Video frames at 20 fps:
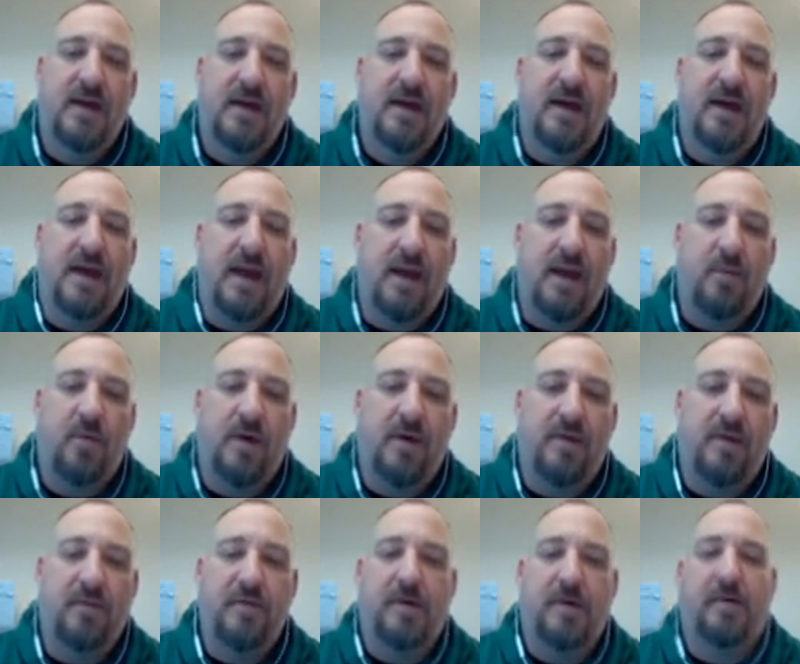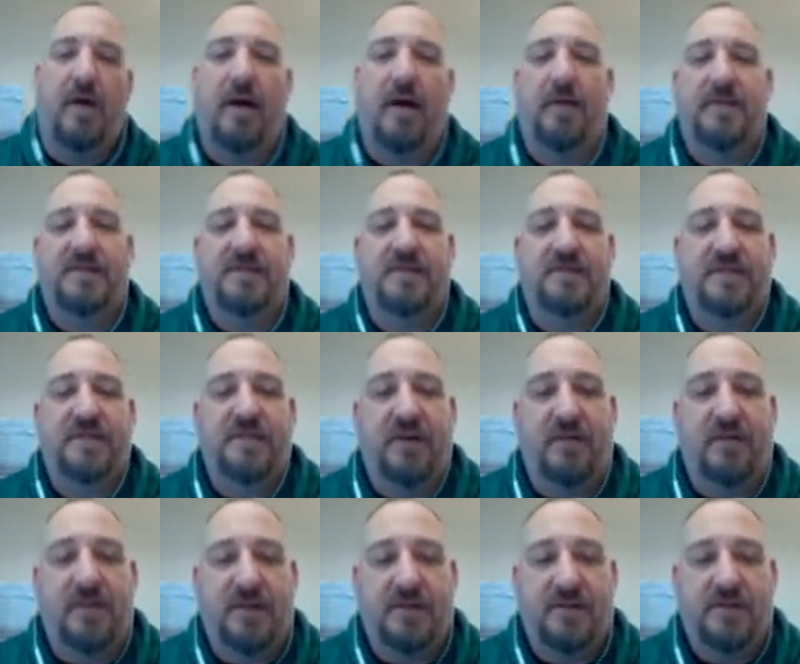and what are the requirements of
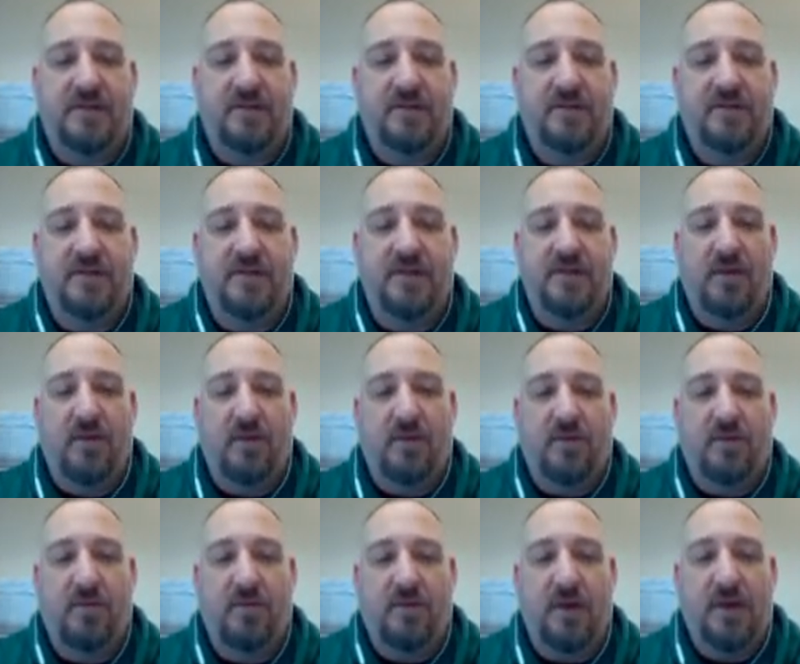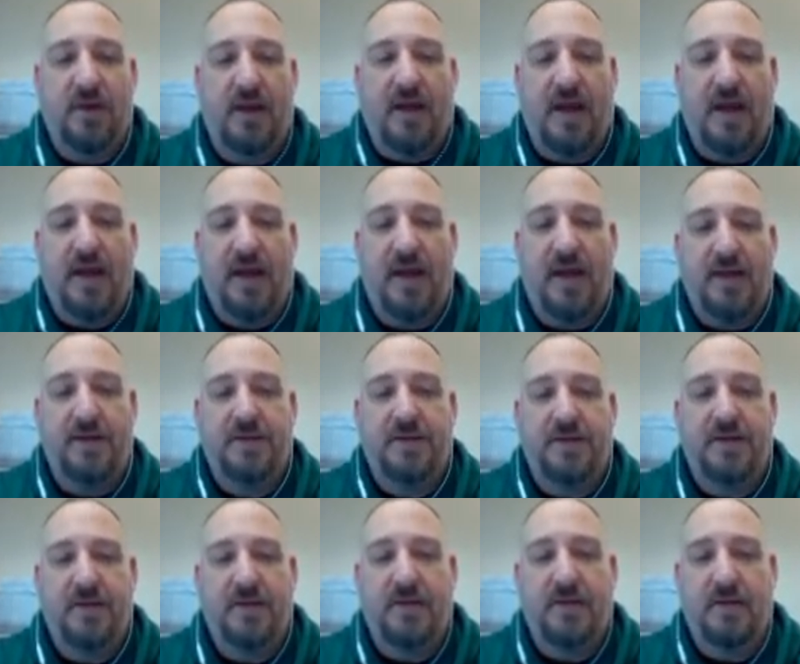service? So what
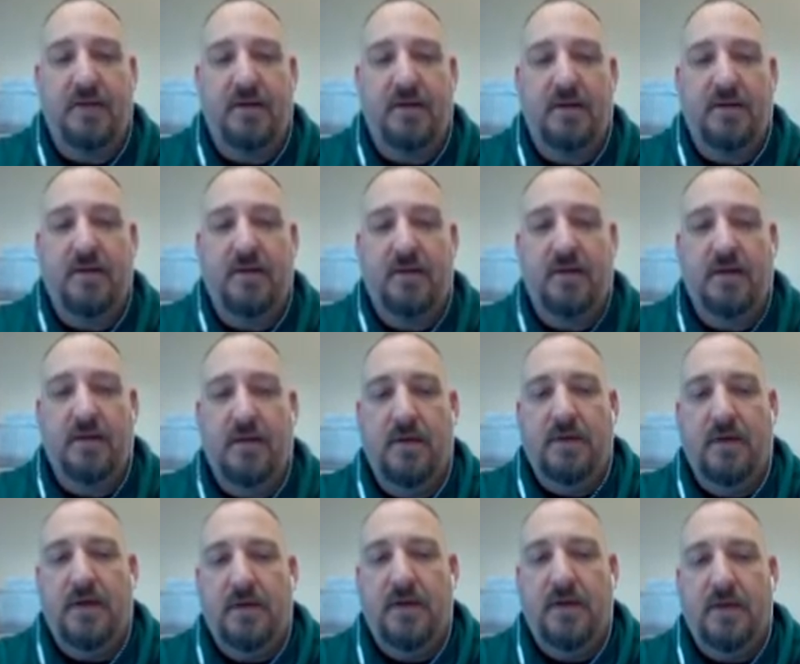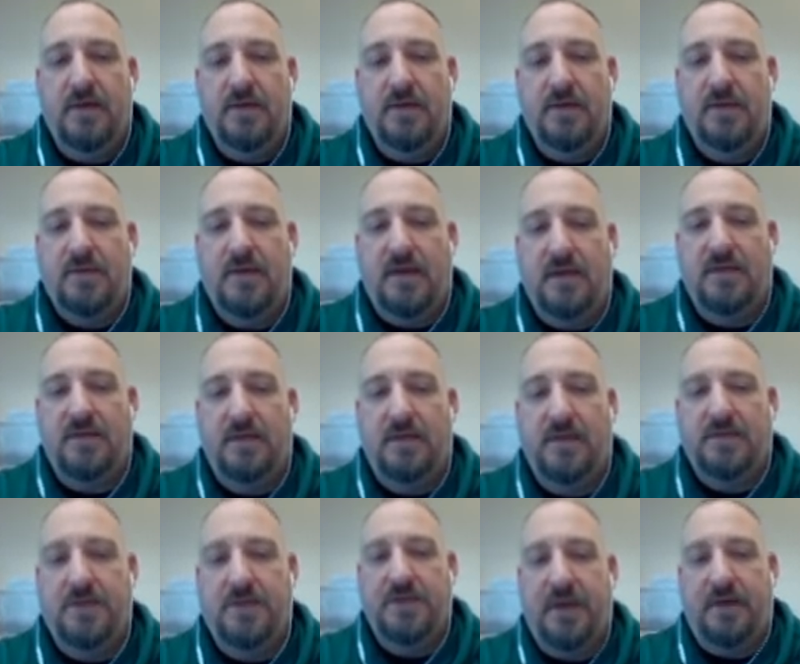age,
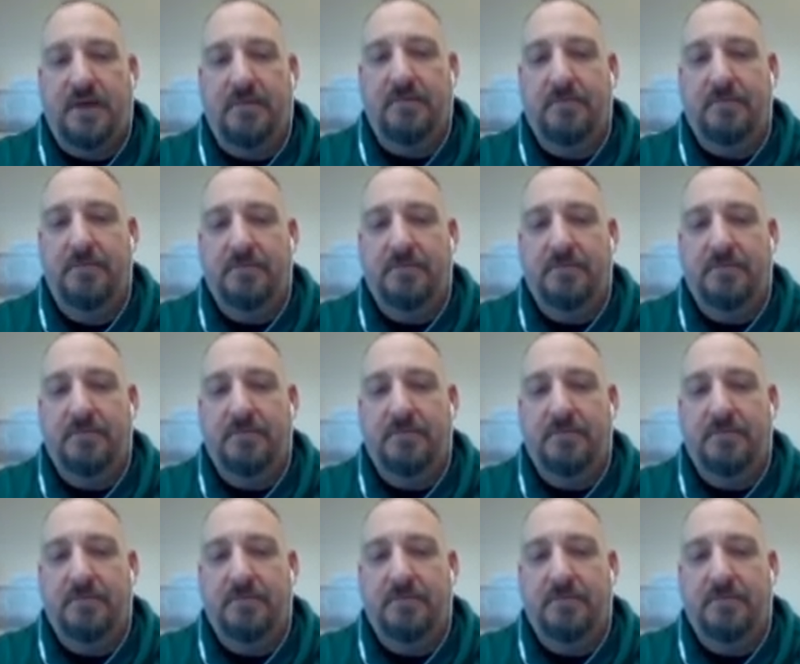citizenship,